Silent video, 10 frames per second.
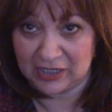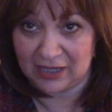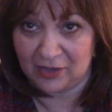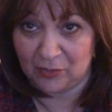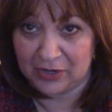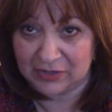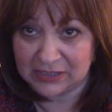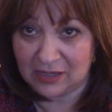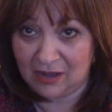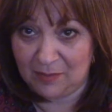I wear it
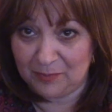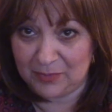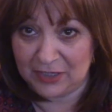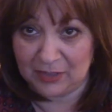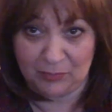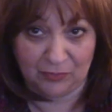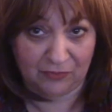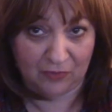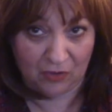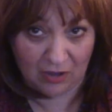up in a
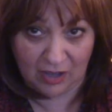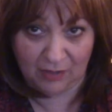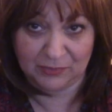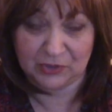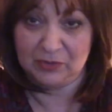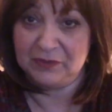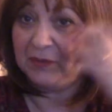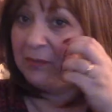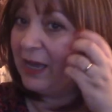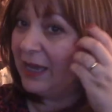bouffant, updo at the
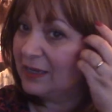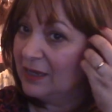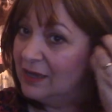back,